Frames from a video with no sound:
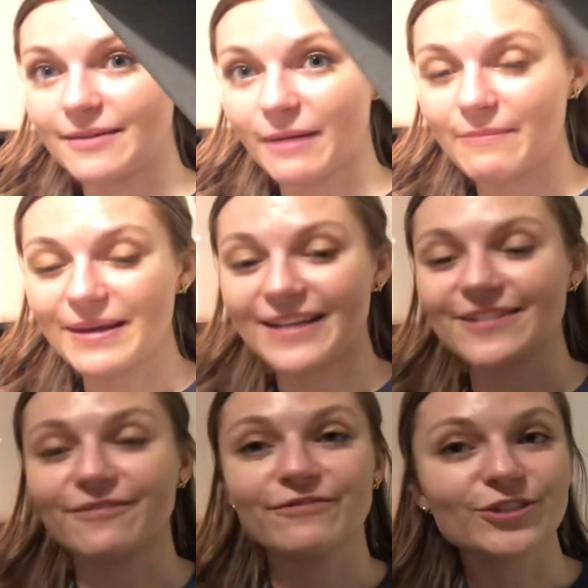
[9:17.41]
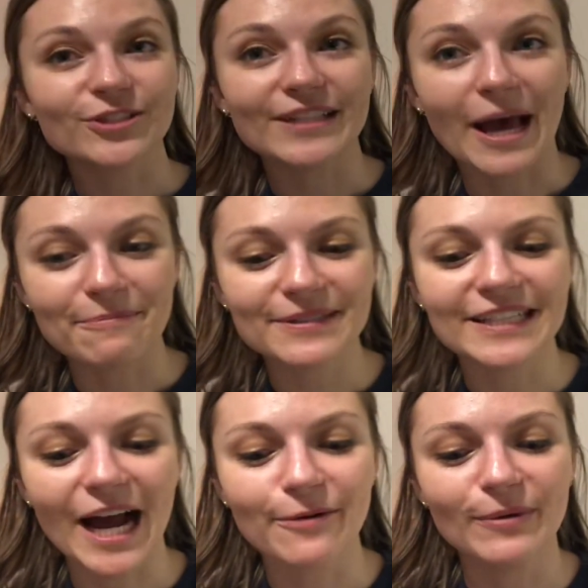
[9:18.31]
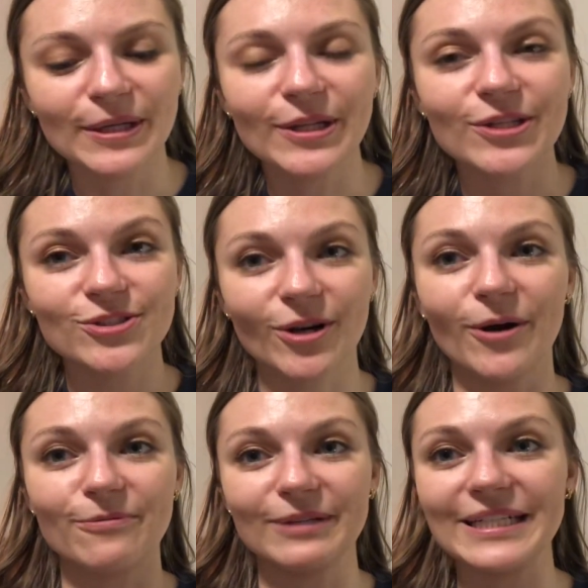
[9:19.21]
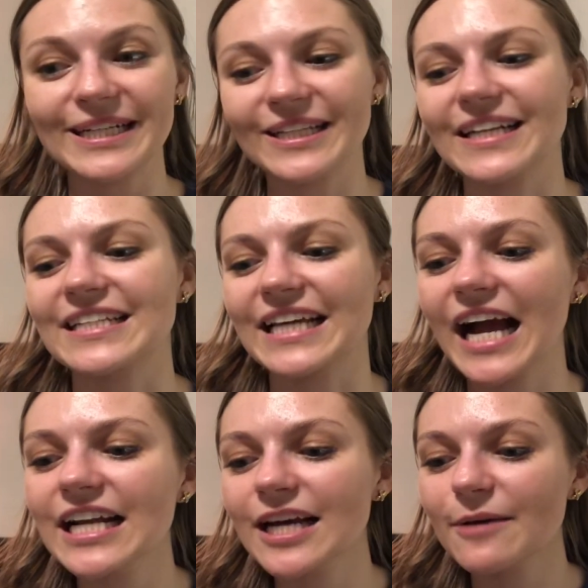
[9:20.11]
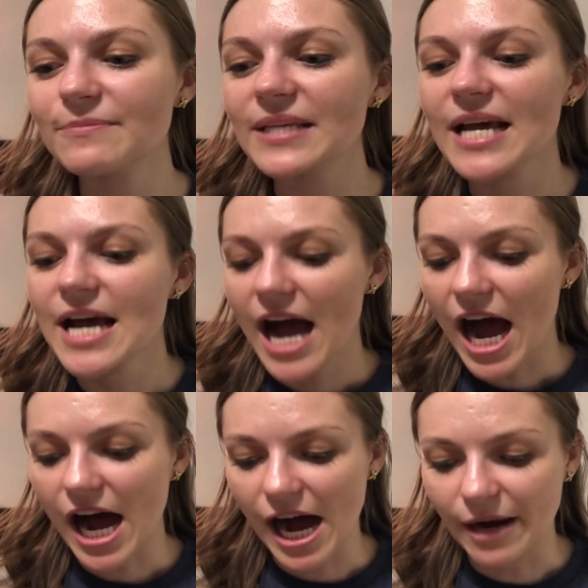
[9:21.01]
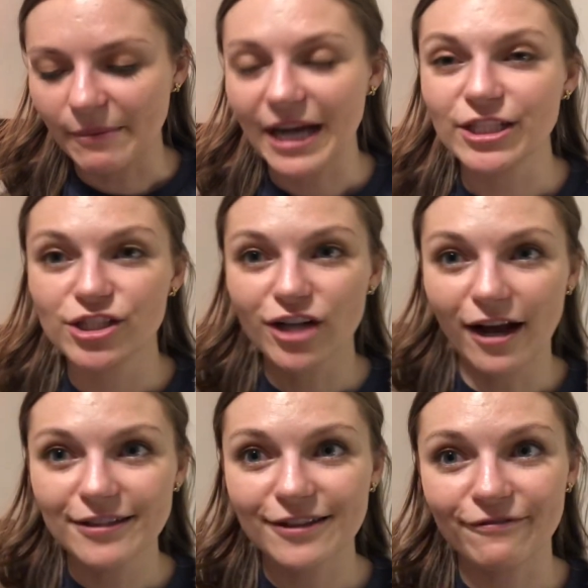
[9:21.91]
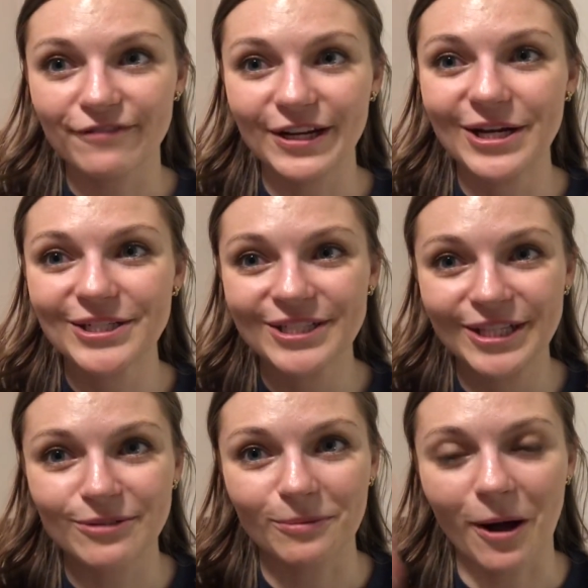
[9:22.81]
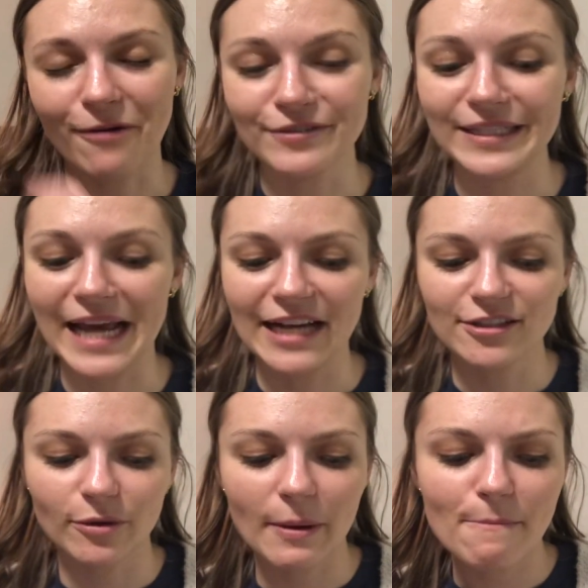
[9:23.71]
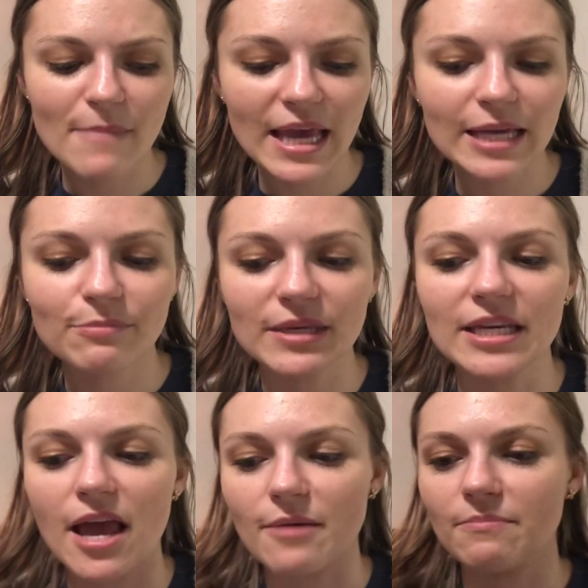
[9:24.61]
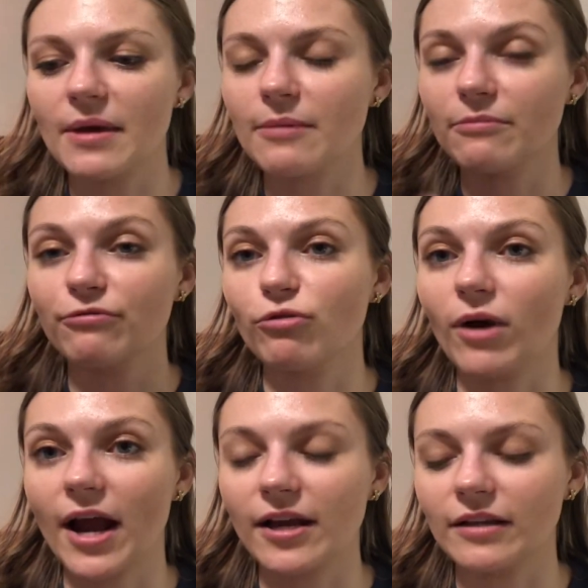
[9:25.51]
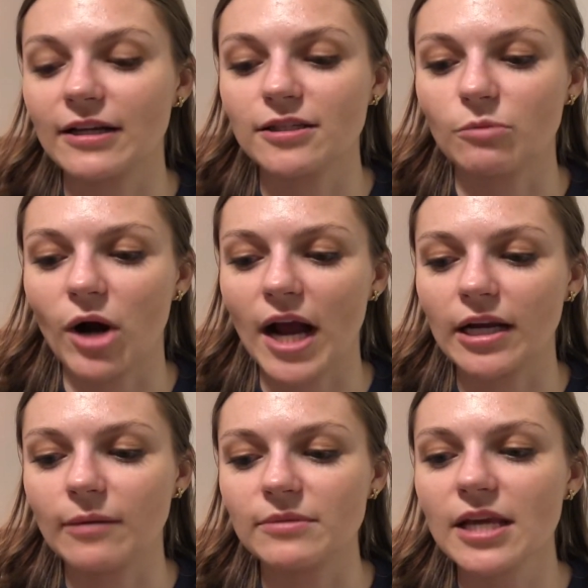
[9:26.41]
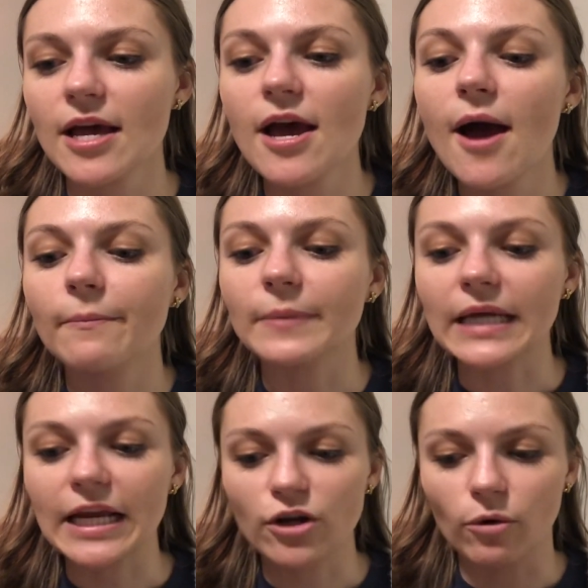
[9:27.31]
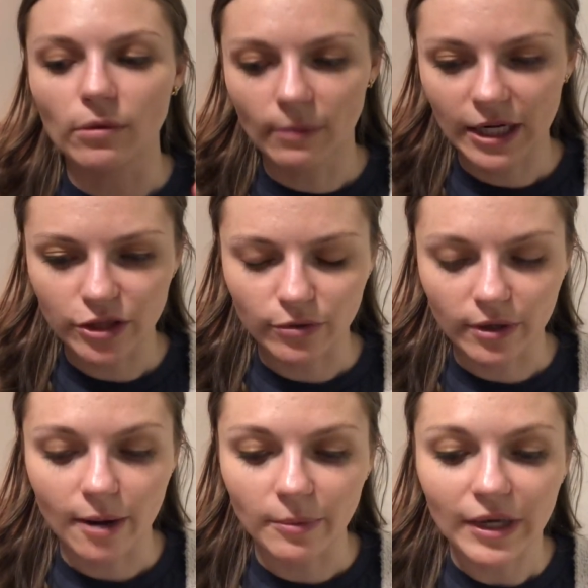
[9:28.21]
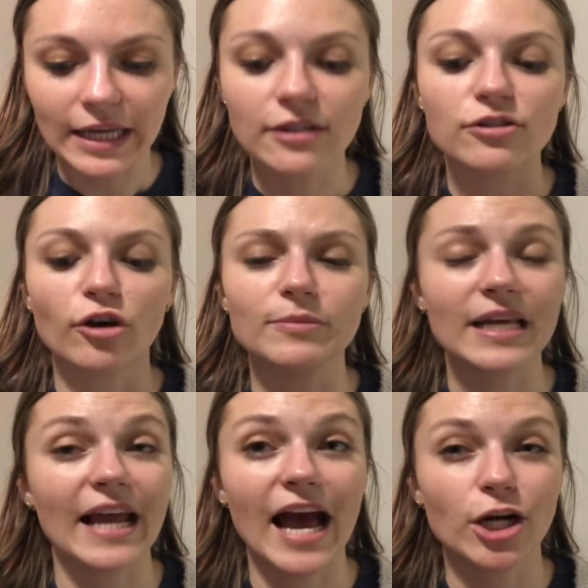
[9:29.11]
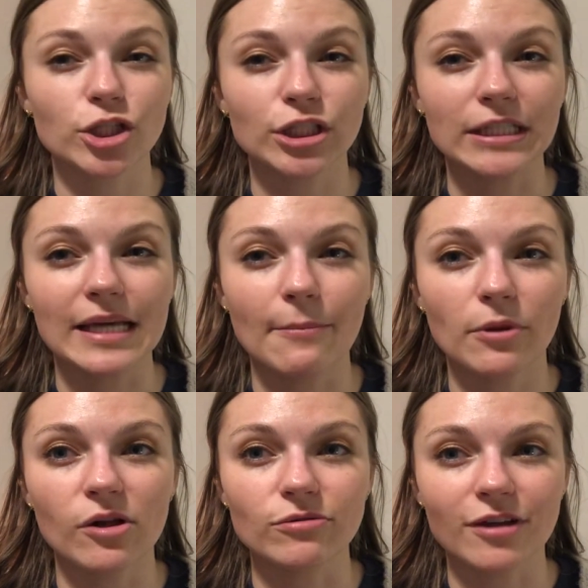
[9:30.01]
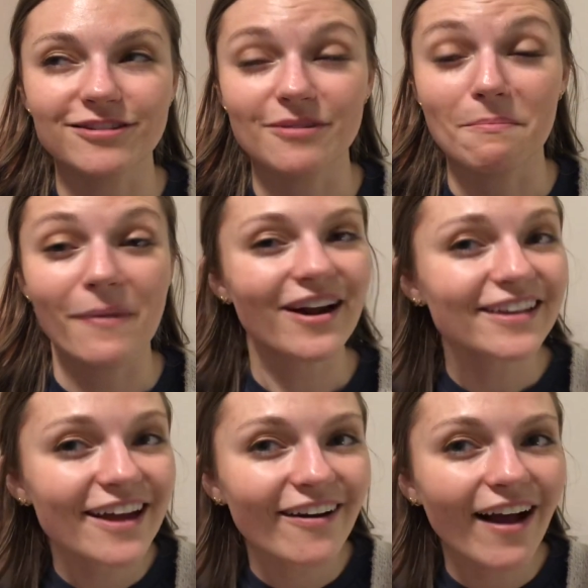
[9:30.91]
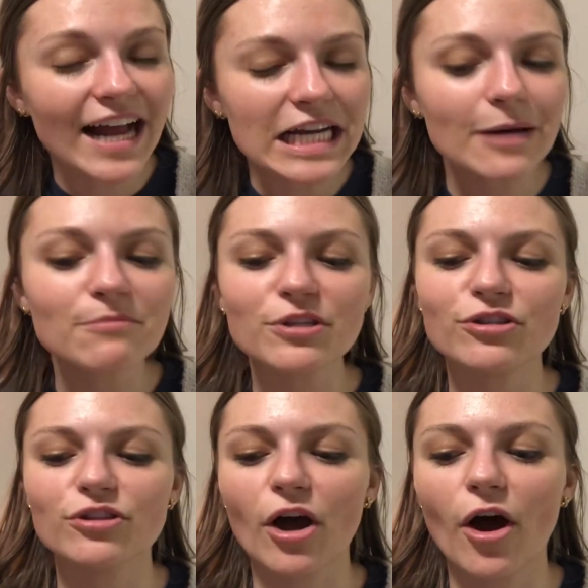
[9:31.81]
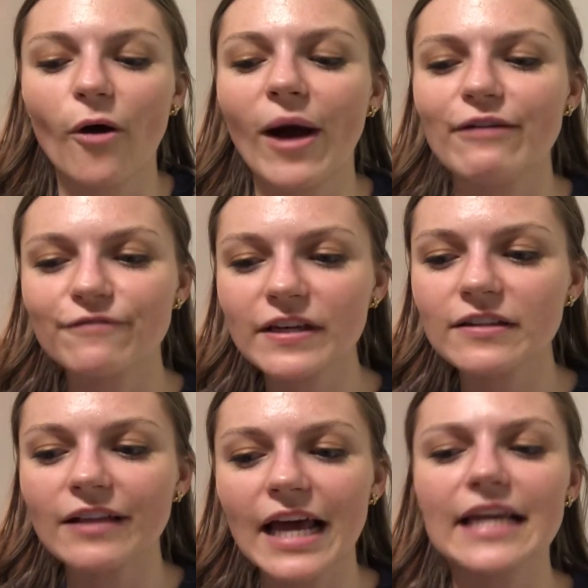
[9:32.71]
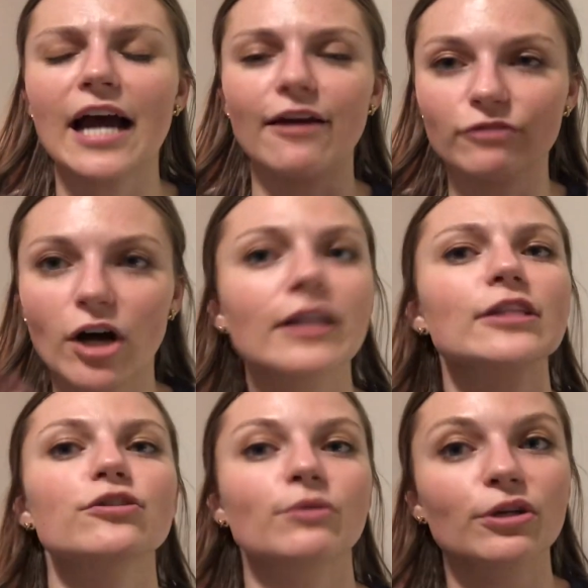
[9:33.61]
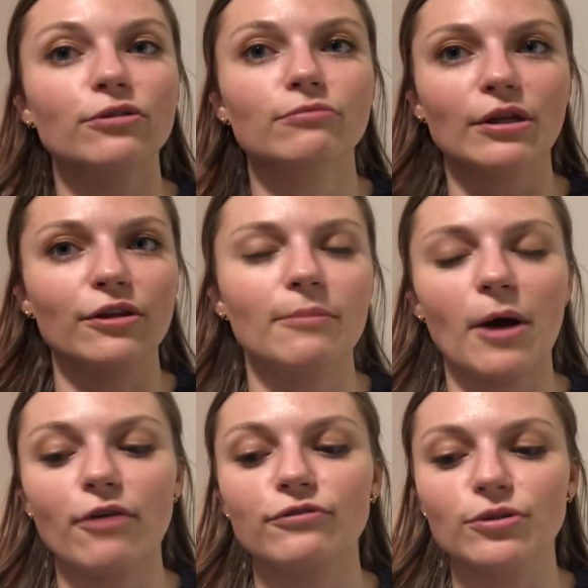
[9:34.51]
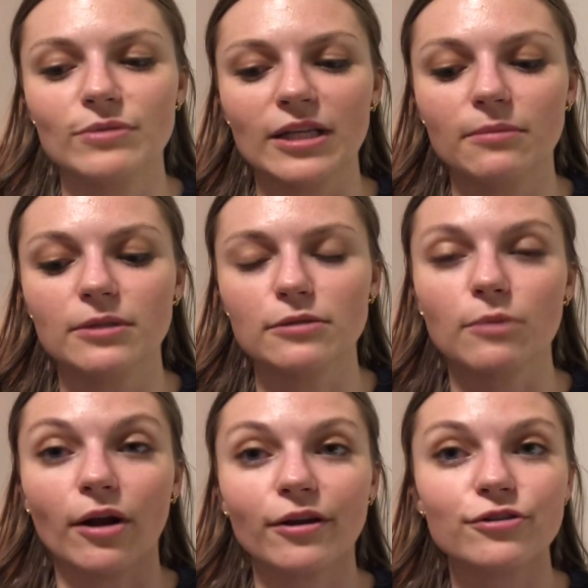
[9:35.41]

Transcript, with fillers: My bin is officially empty. I will start recollecting items. Um, I just finished this one off today. So it may be a bit before I collect some more items but I know we're working through a couple hand soaps and I actually am close on some body care items. So I feel like I've gotten into a good rhythm of using up these products.